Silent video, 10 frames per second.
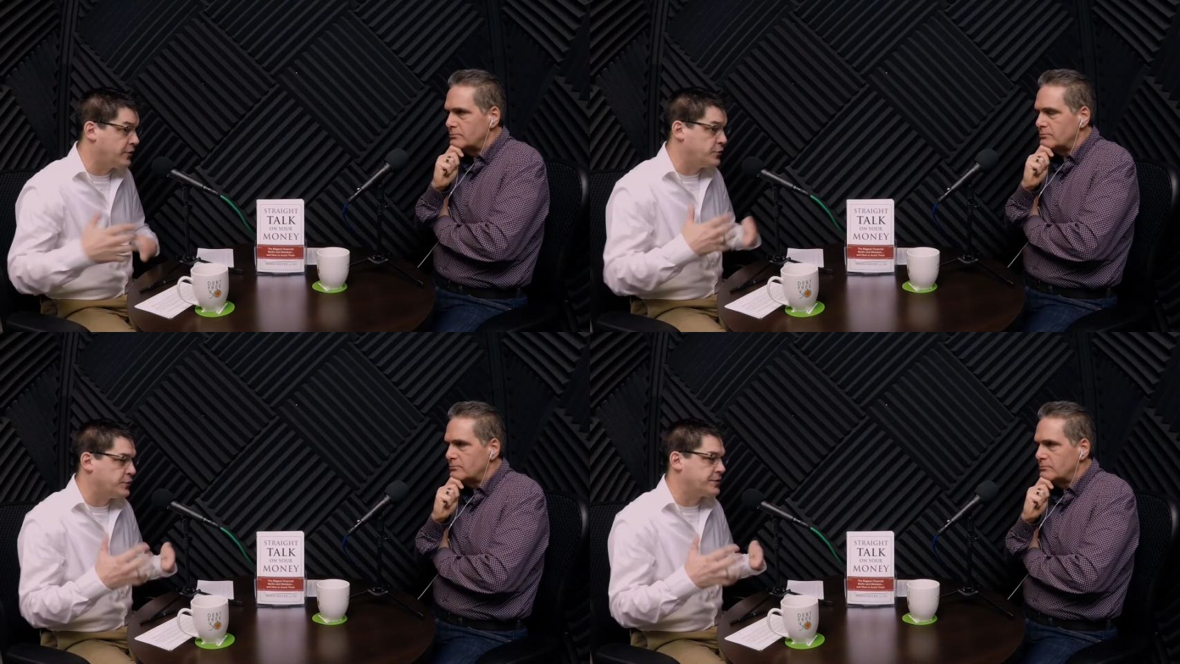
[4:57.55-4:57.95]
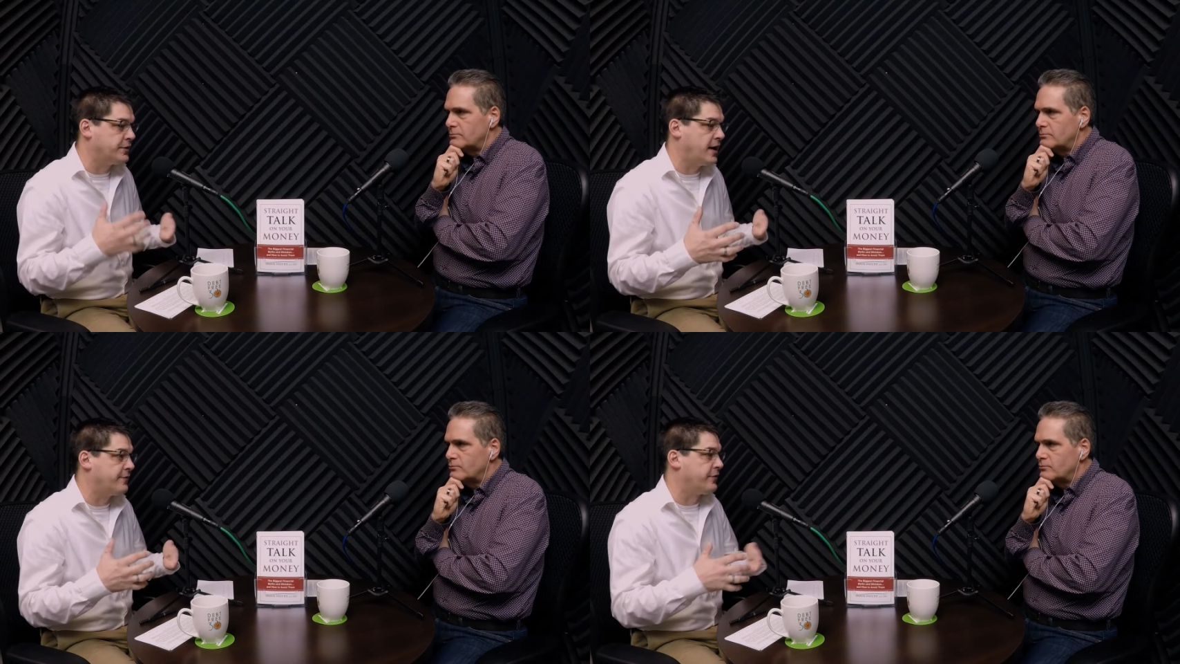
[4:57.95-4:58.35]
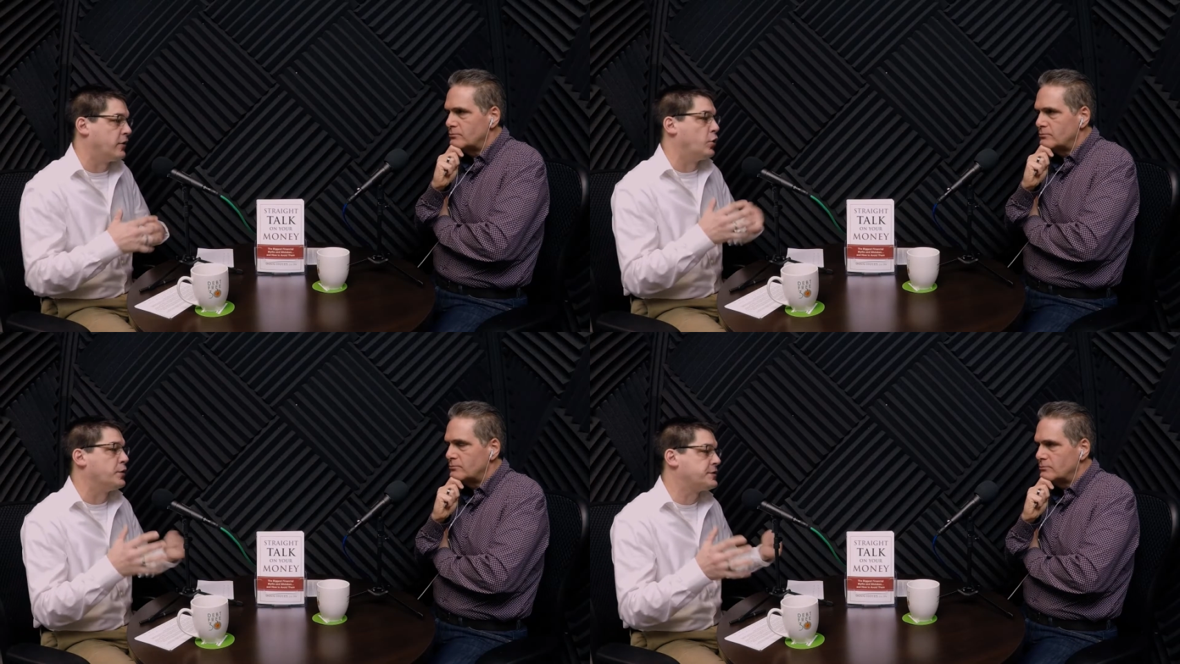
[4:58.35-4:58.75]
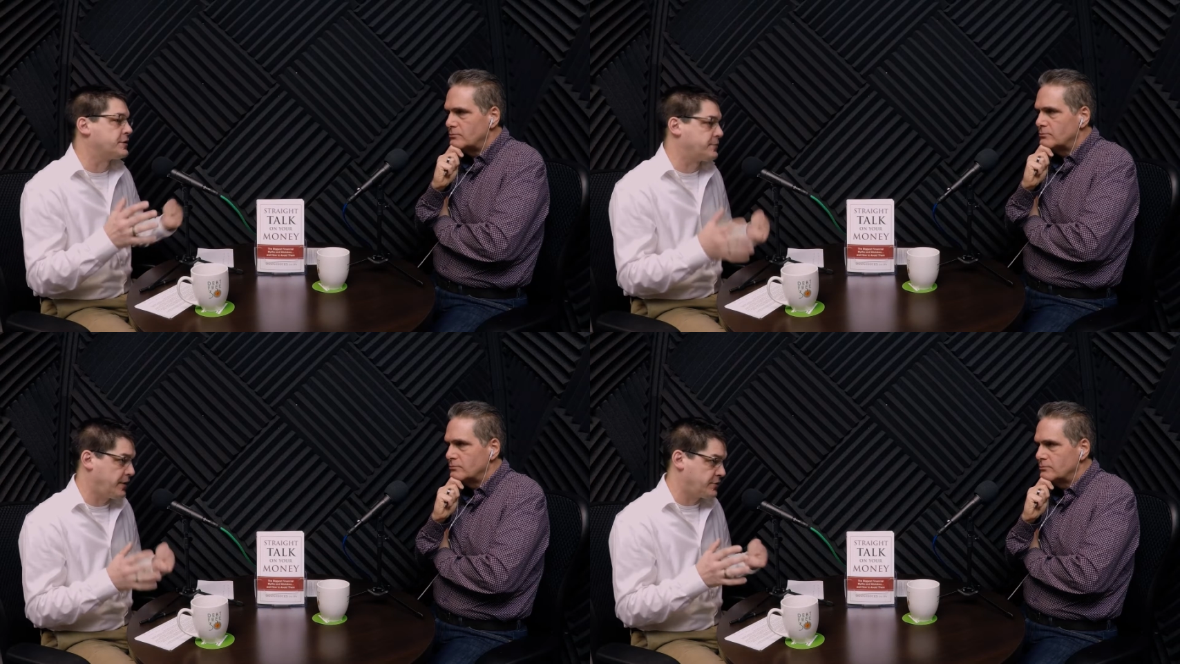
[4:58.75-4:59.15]
Speaker 1: you still have the lowest
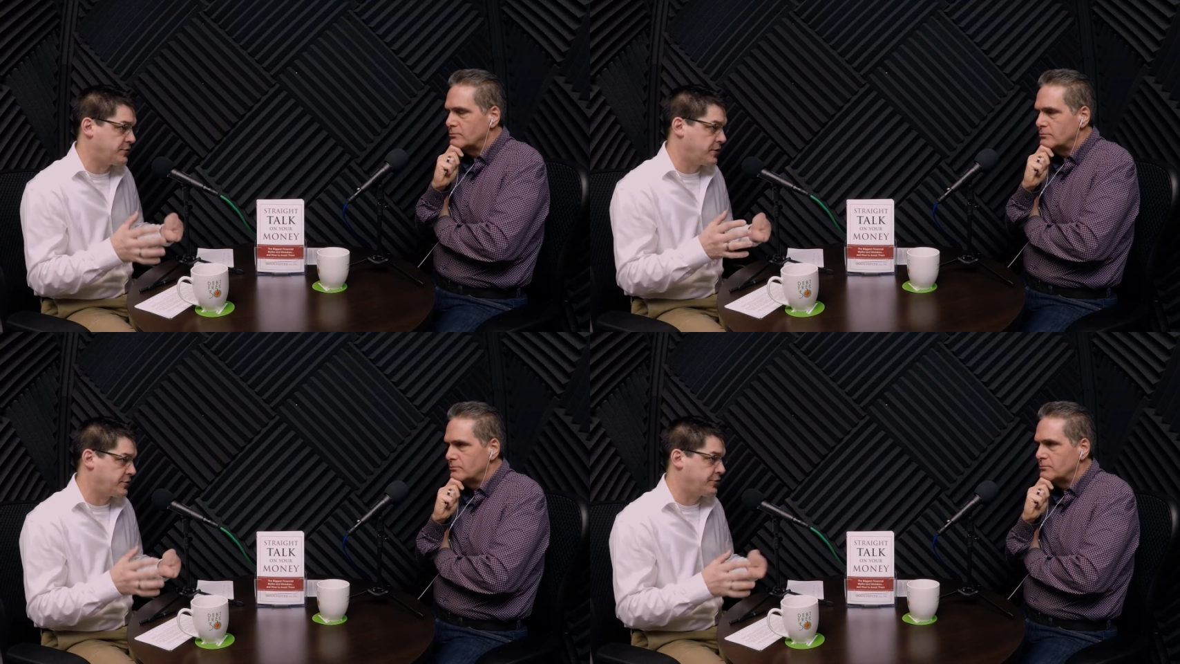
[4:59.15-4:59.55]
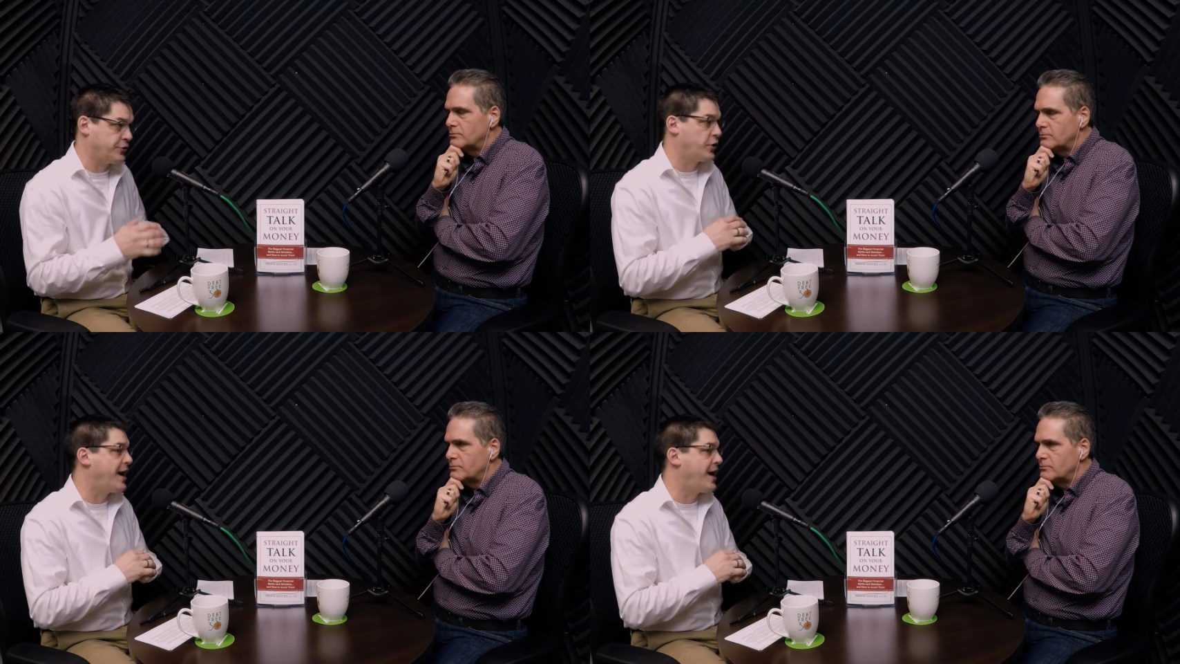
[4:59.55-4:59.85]
expense structure you're